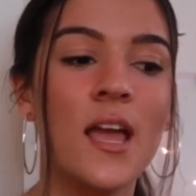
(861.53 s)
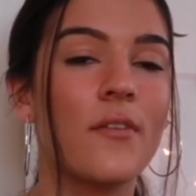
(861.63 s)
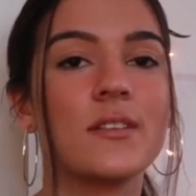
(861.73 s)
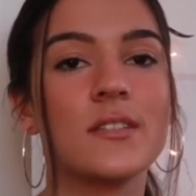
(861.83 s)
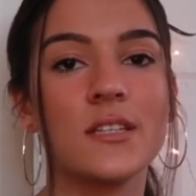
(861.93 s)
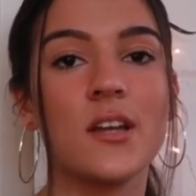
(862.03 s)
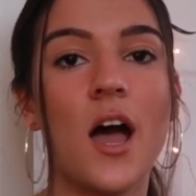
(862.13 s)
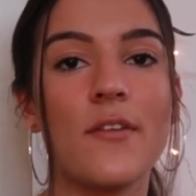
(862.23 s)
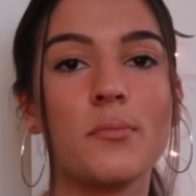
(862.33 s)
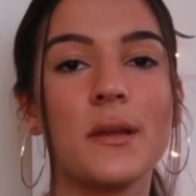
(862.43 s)
obviously
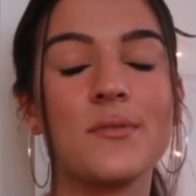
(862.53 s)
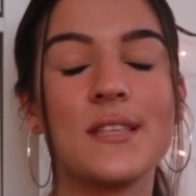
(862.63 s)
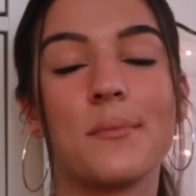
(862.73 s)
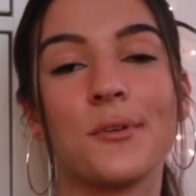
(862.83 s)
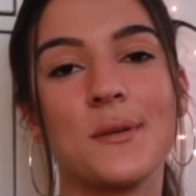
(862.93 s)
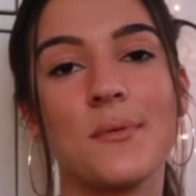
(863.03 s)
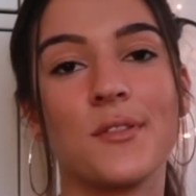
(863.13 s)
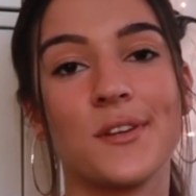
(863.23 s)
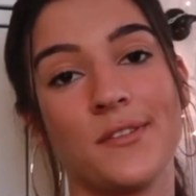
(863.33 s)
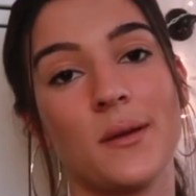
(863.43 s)
not everybody was able to be
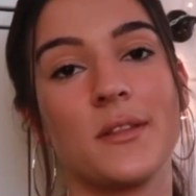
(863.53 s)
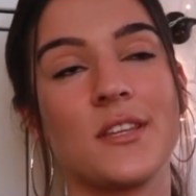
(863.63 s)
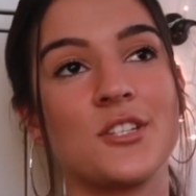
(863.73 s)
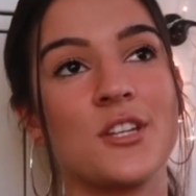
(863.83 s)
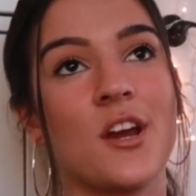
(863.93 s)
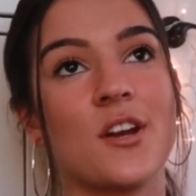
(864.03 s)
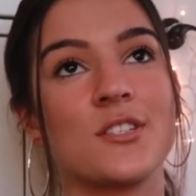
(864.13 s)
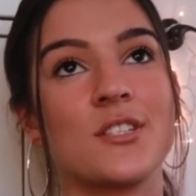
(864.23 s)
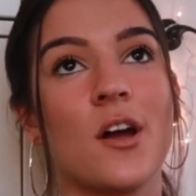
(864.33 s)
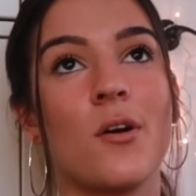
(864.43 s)
with their family this year.
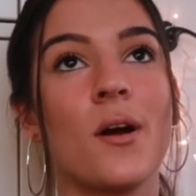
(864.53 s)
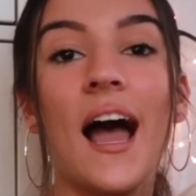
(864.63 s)
So